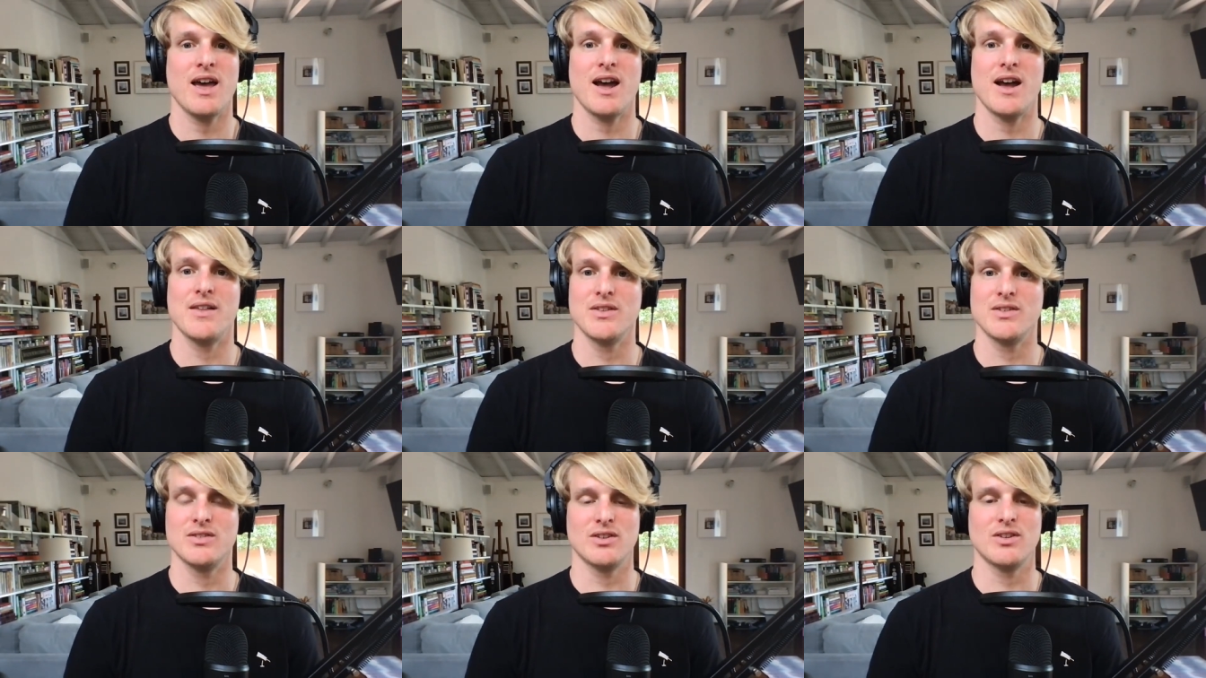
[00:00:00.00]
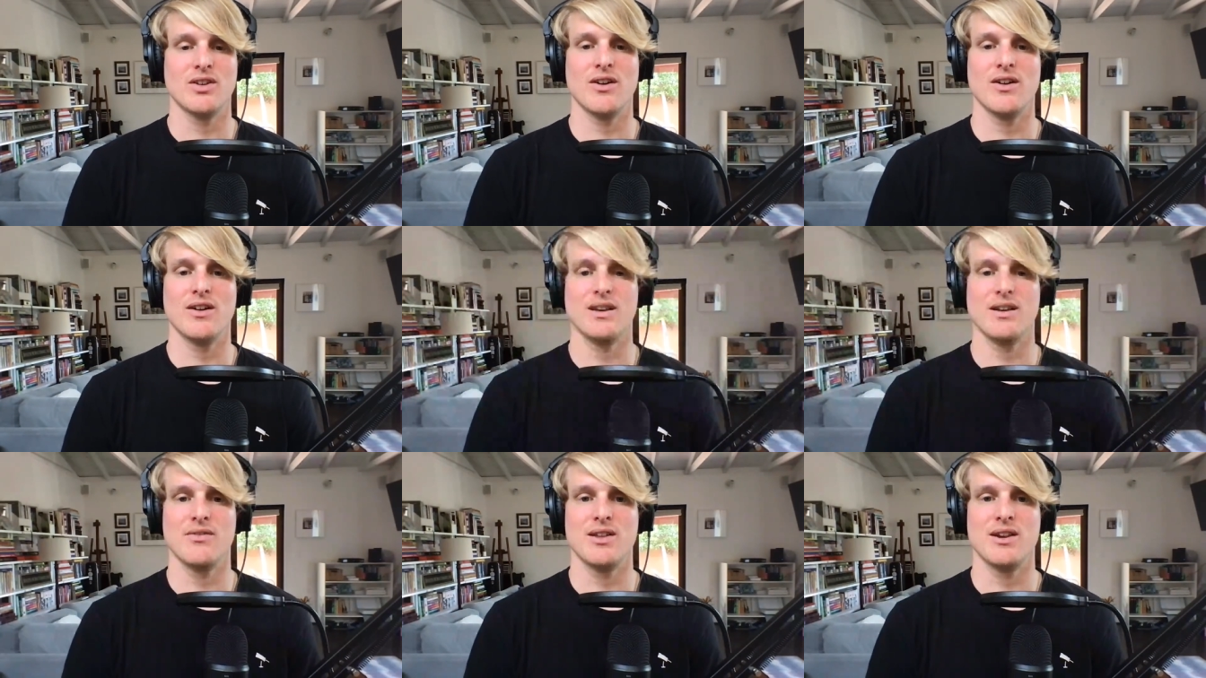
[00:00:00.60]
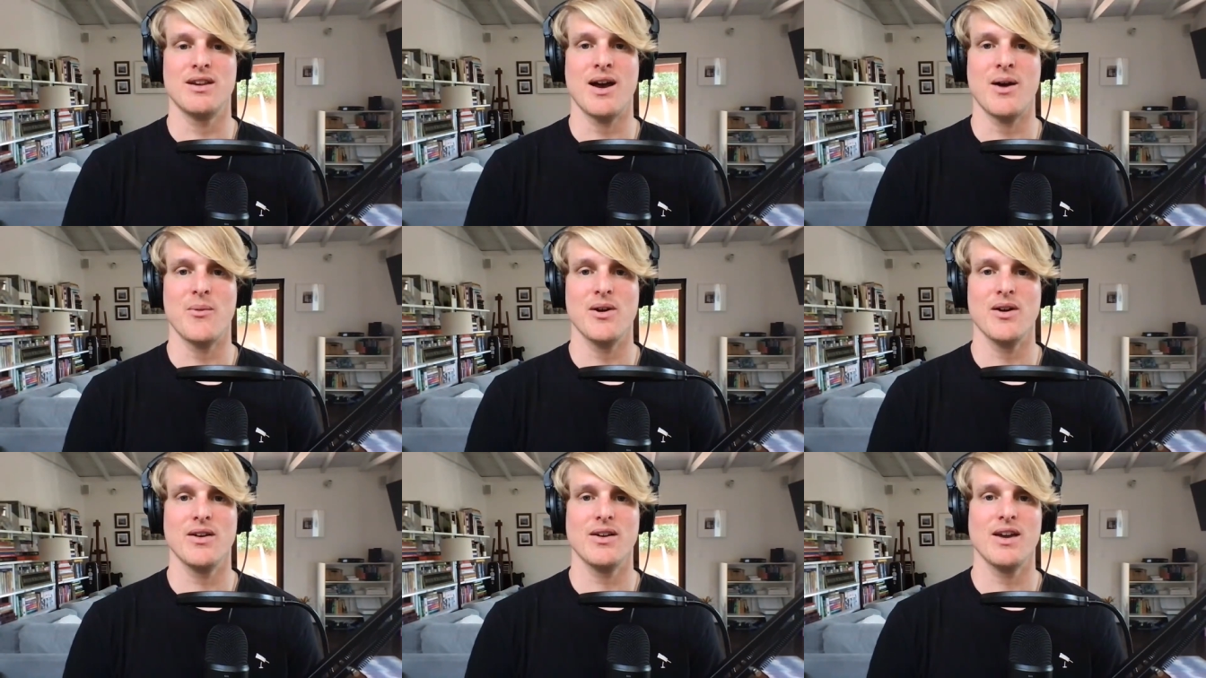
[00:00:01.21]
and the security of the
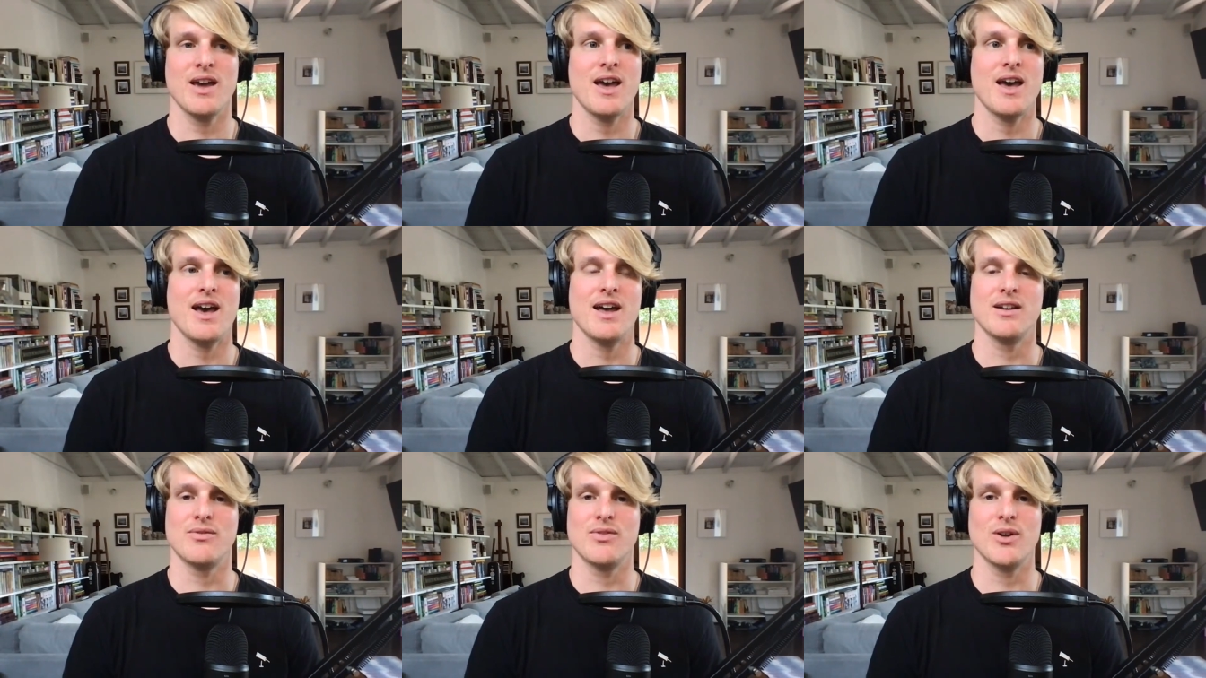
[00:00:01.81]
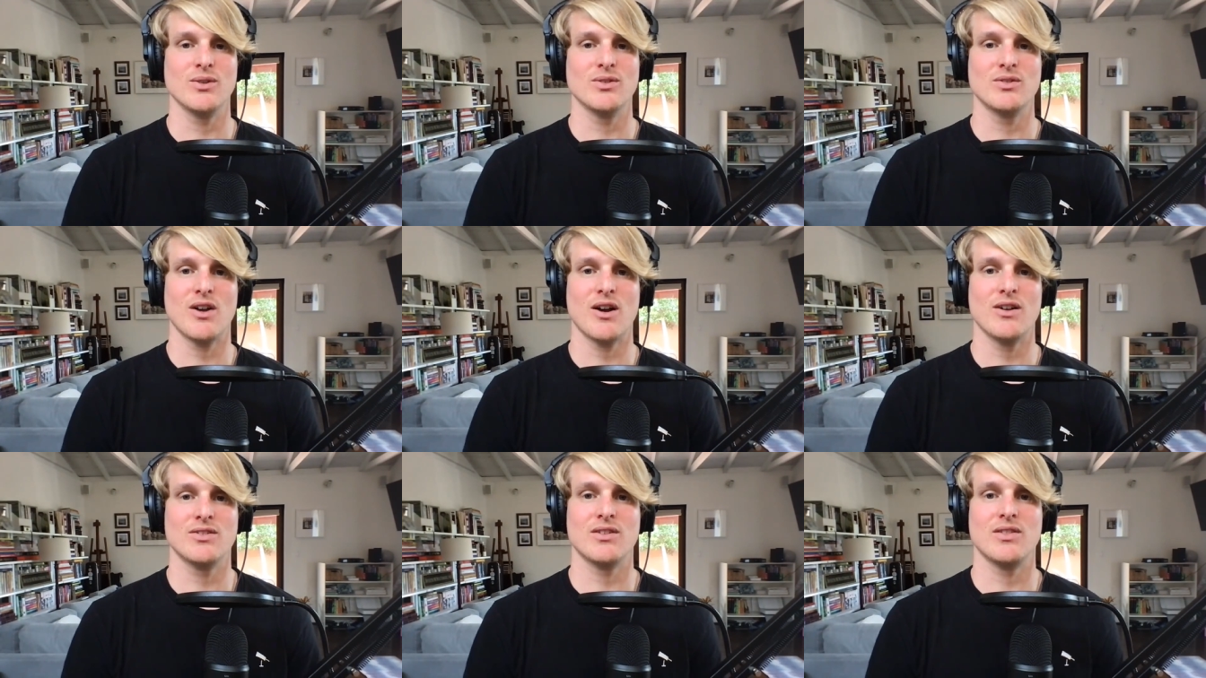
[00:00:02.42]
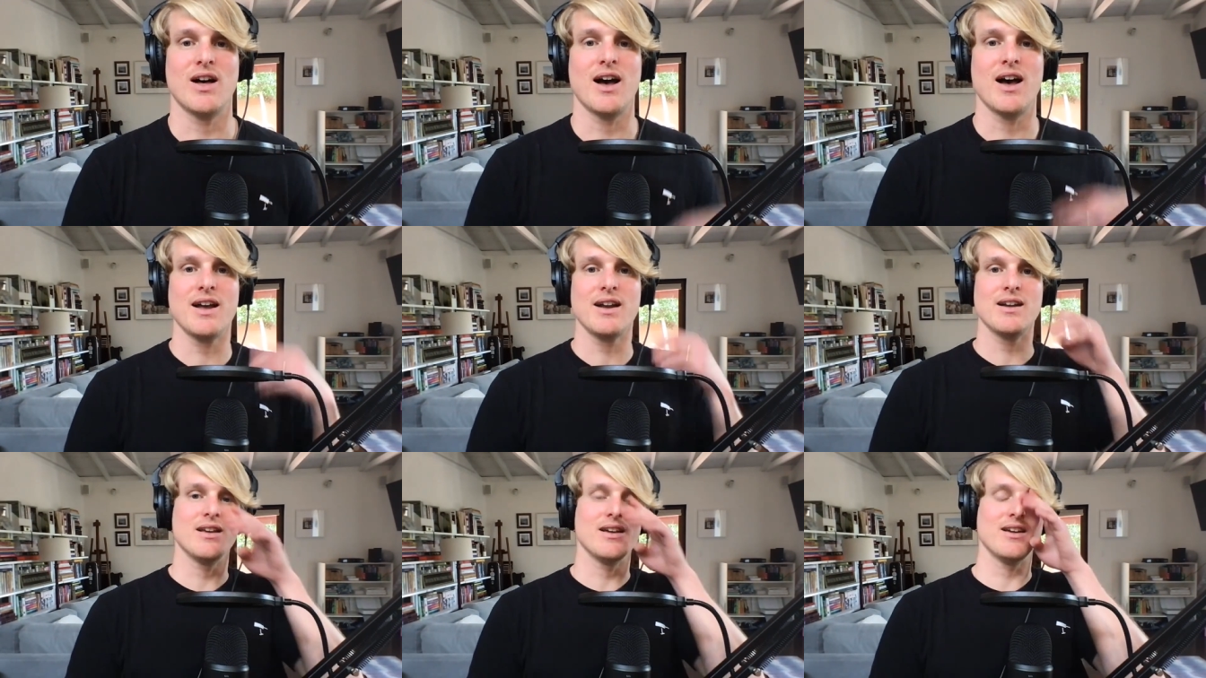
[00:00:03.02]
network and if those stars align,